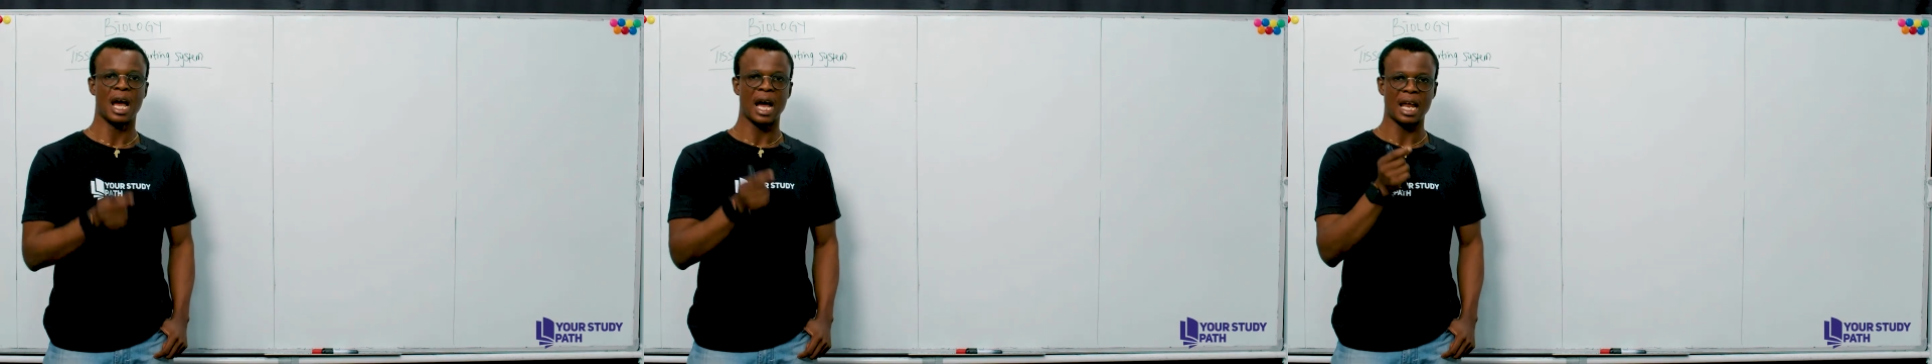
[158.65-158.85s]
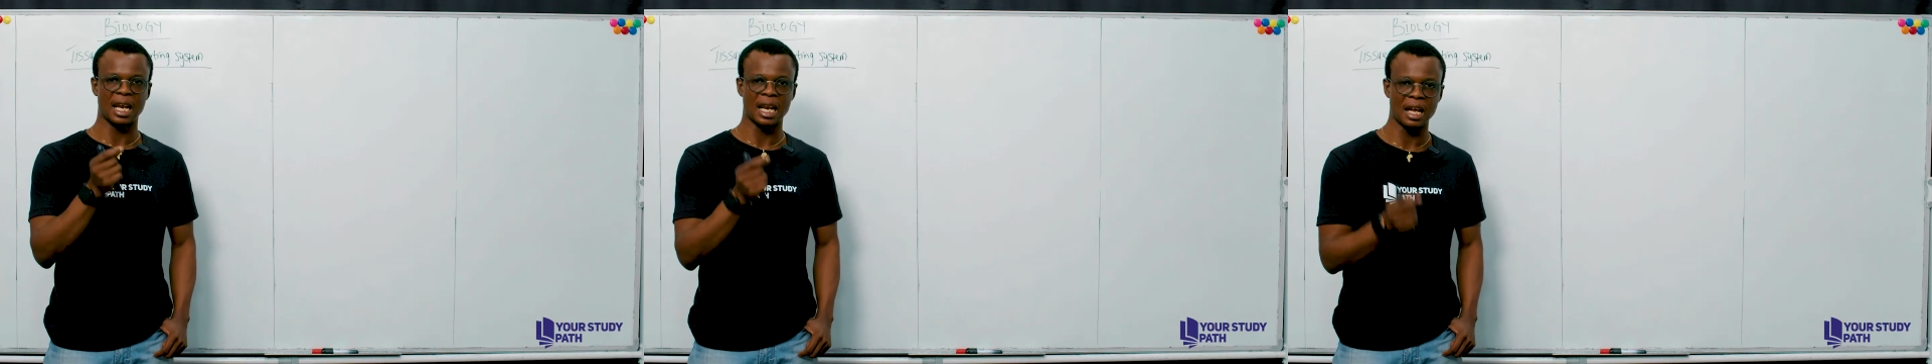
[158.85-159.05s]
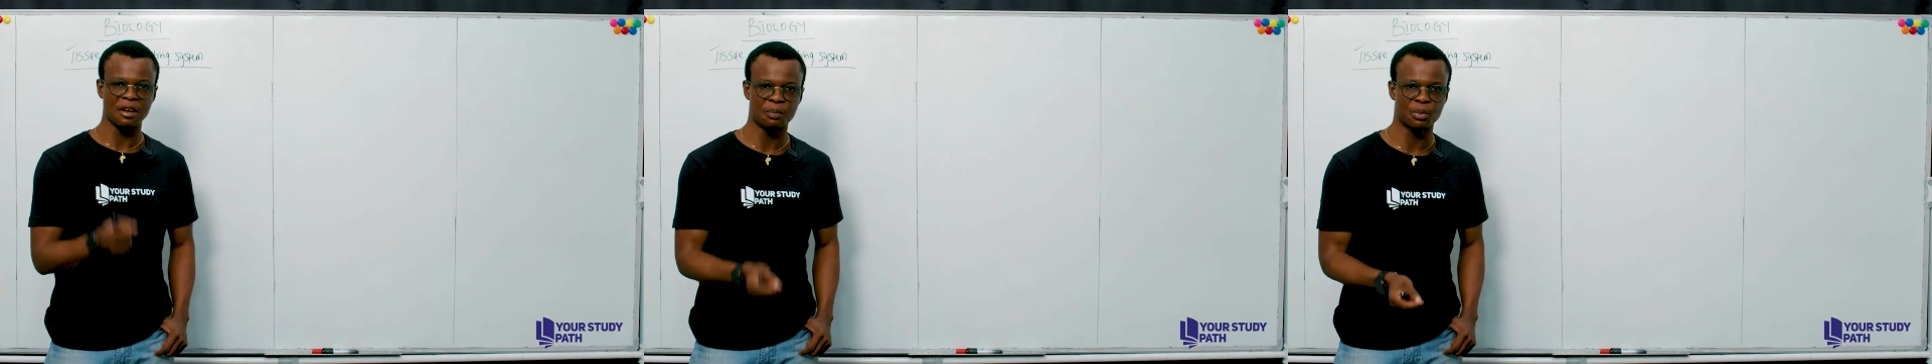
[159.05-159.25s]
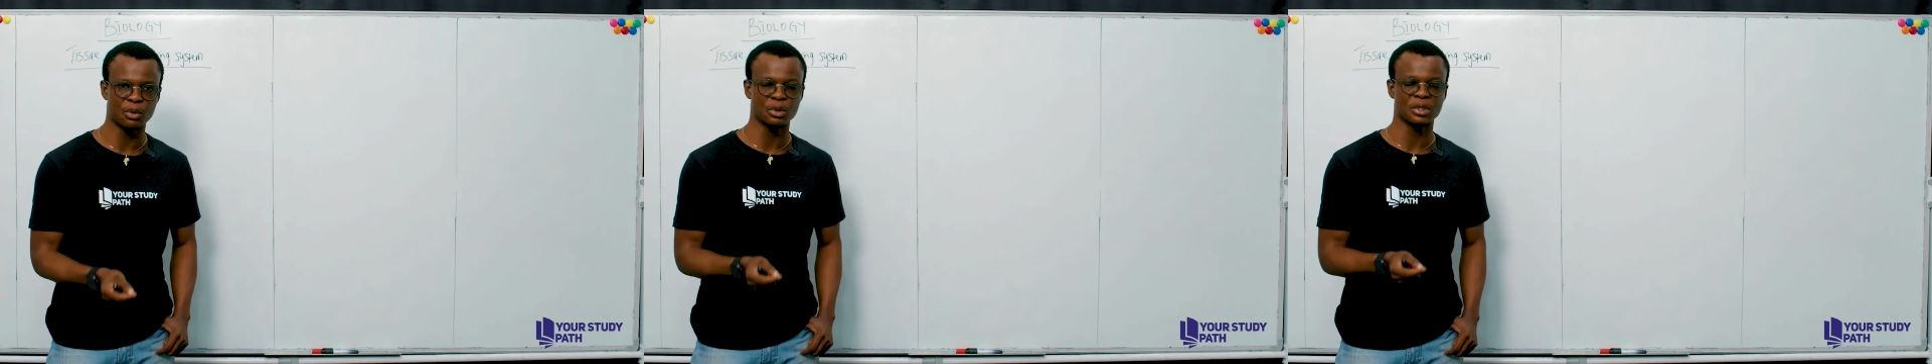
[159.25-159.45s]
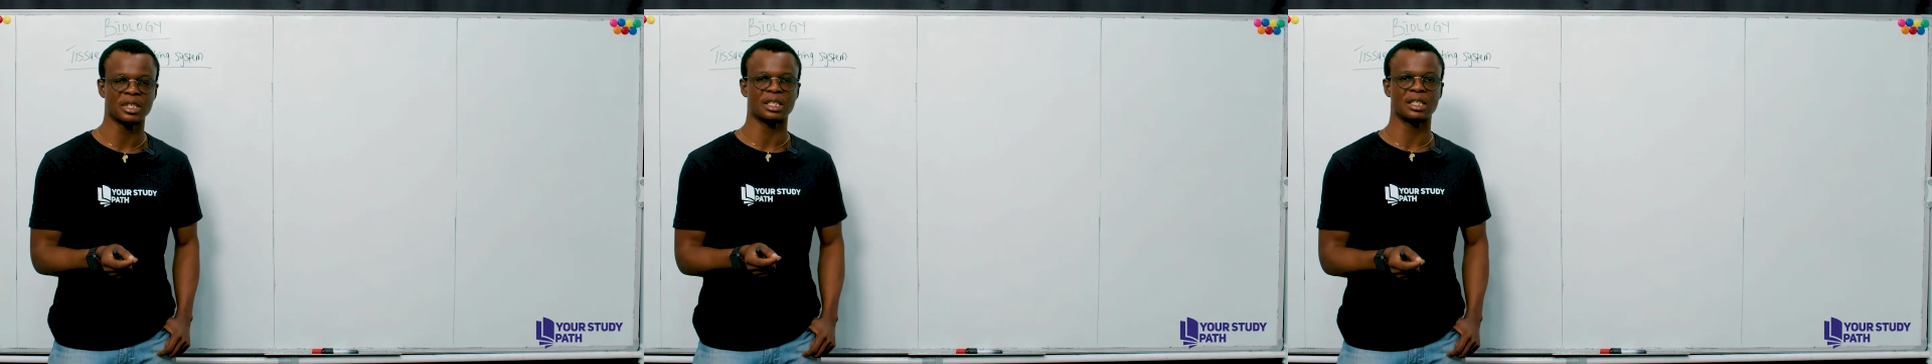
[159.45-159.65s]
And life
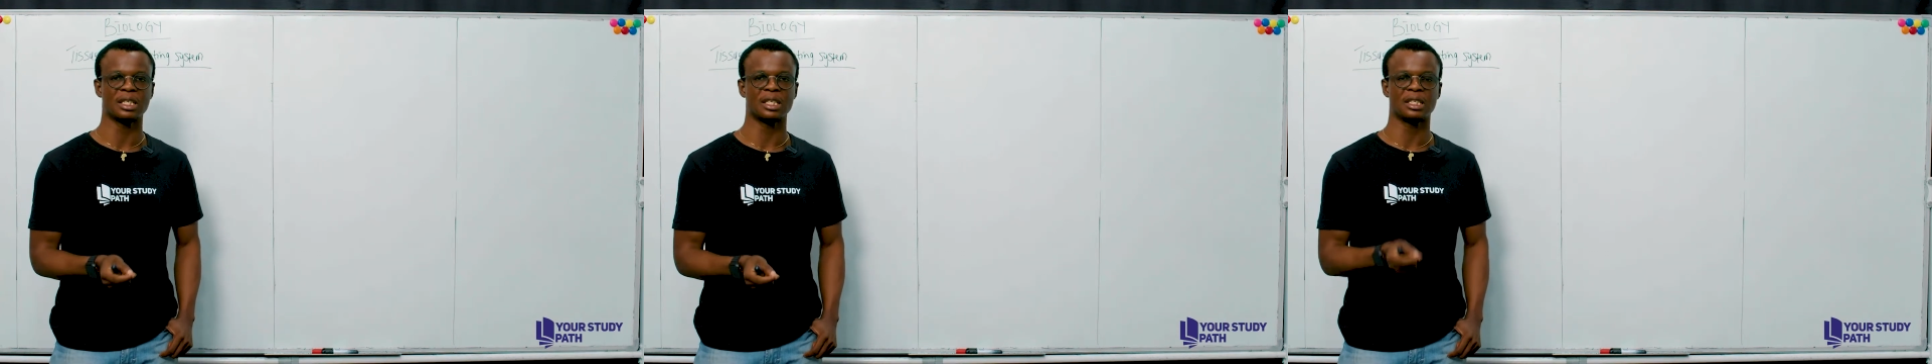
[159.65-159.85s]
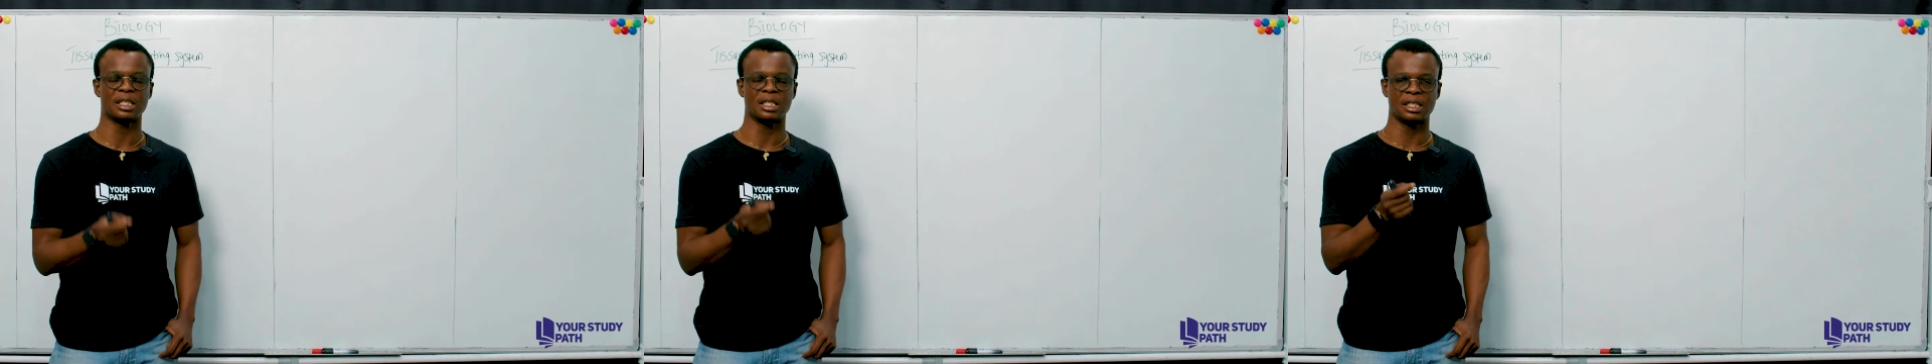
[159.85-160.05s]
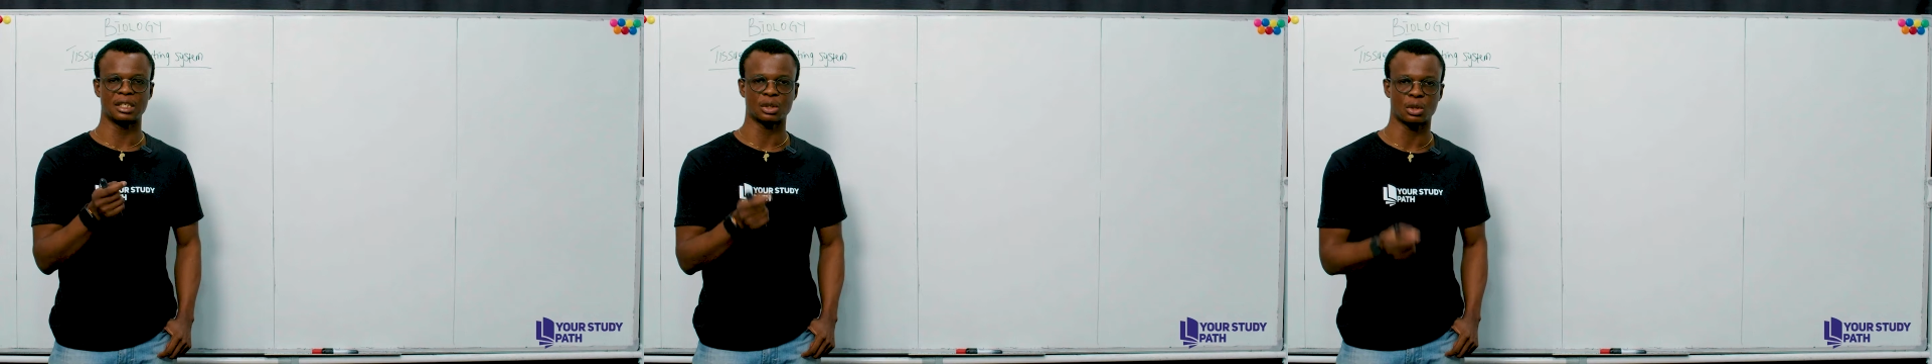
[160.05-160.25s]
processes in this